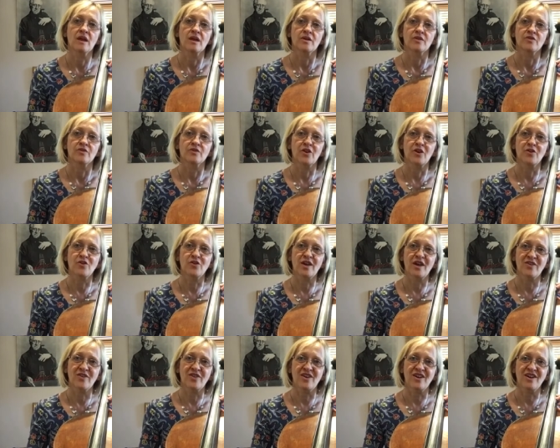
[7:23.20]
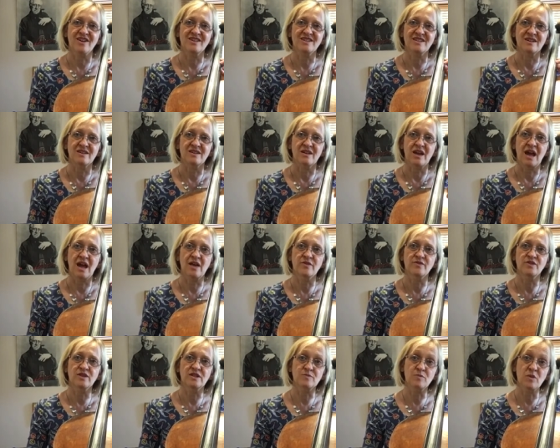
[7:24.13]
So you get the idea, and
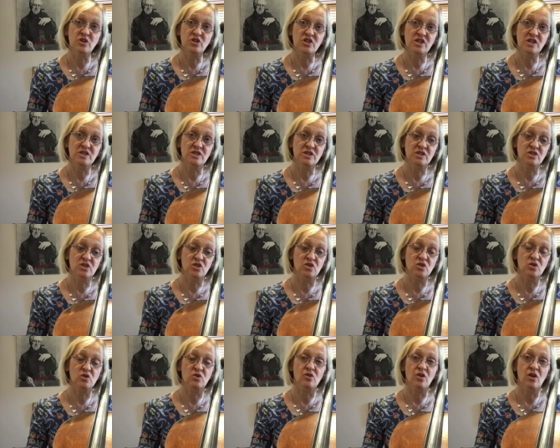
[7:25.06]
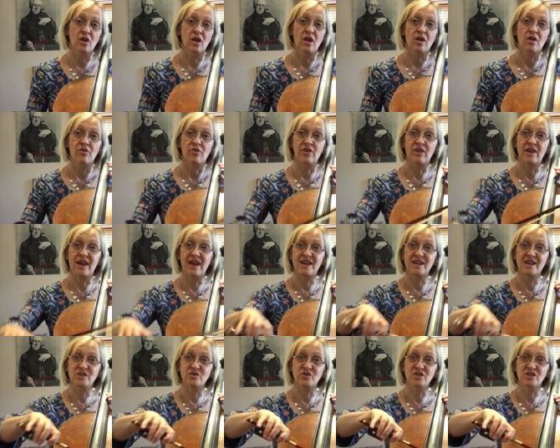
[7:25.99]
it's much easier to do the A
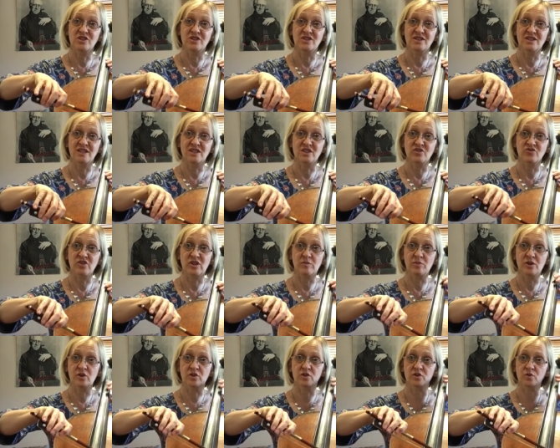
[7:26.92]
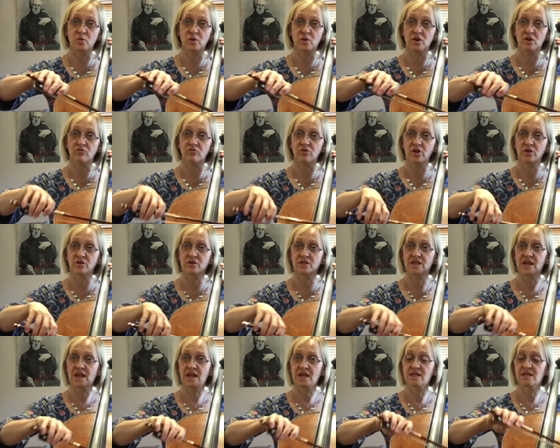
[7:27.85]
string to the D string because we are
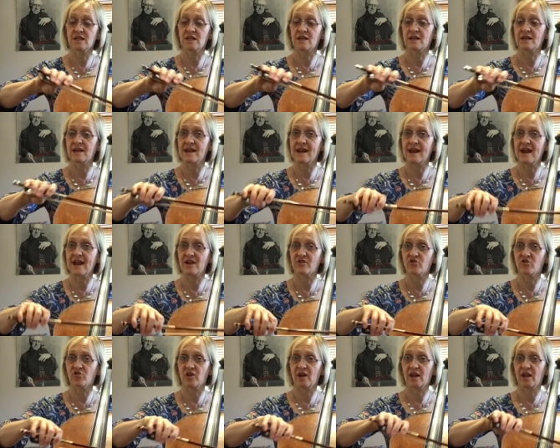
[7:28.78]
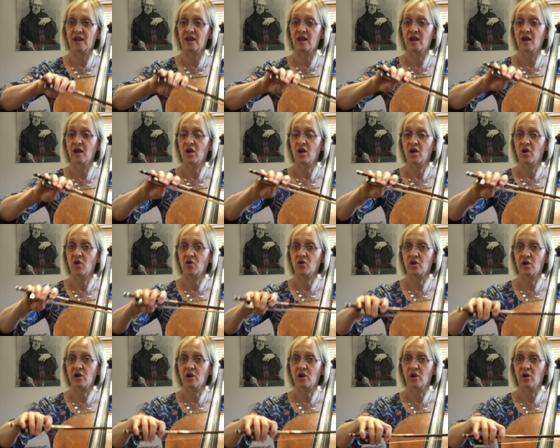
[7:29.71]
rotating naturally on a
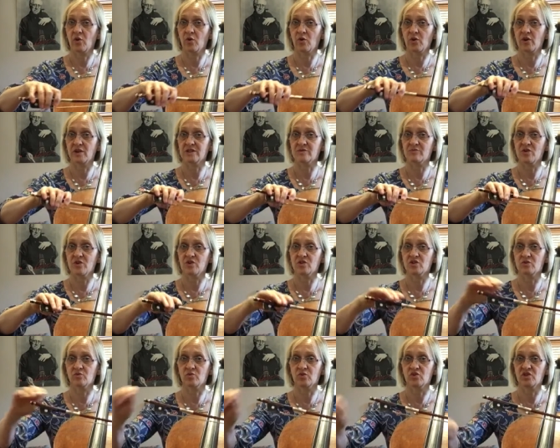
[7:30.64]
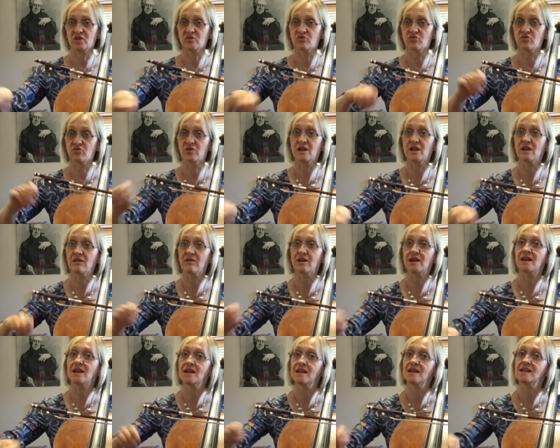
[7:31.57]
clockwise motion, which is really,
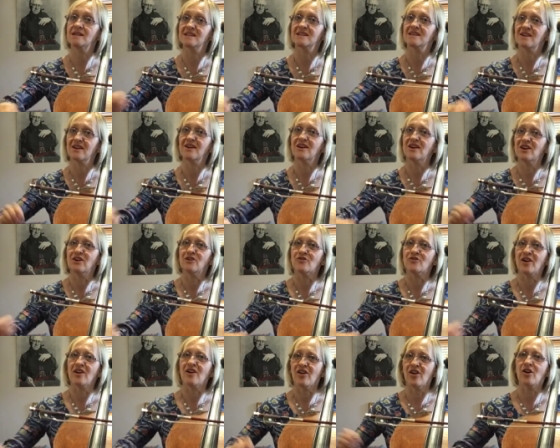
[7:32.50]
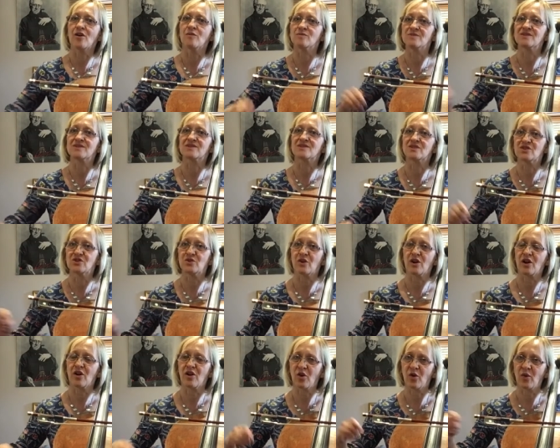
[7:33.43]
really easy for our arms to do a
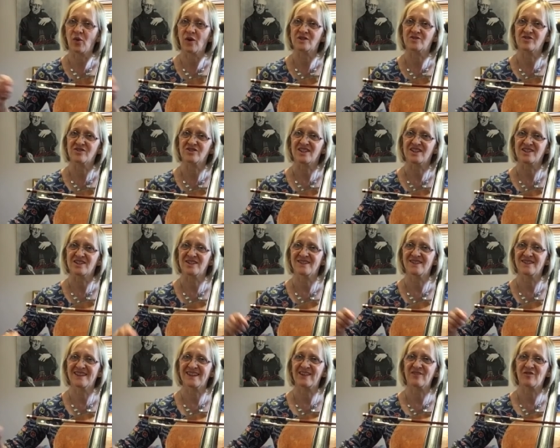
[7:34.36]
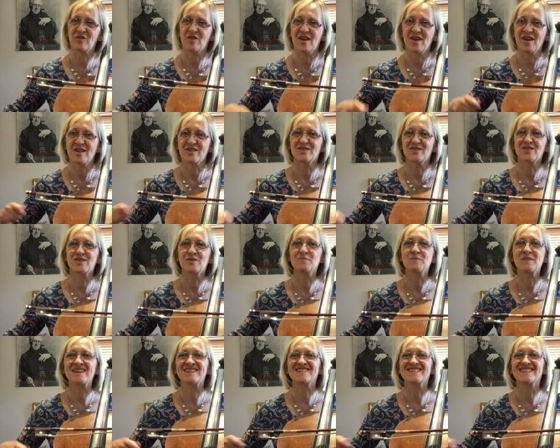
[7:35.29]
clockwise rotation. Think of doing
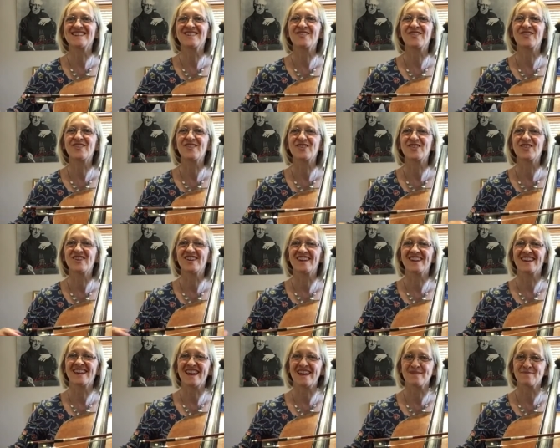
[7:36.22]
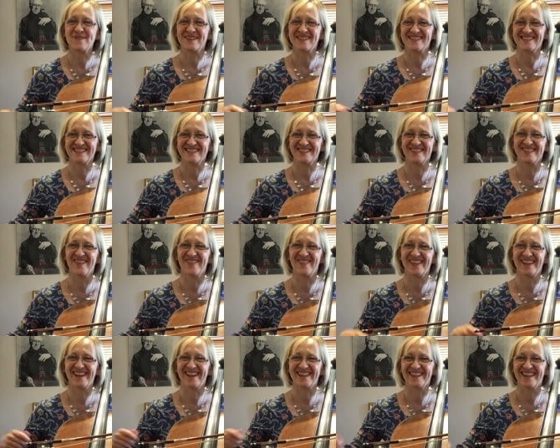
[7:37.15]
mixing for your kick mixes or something
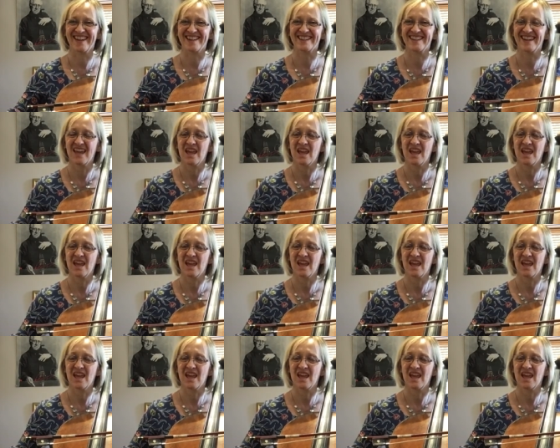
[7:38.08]
like that.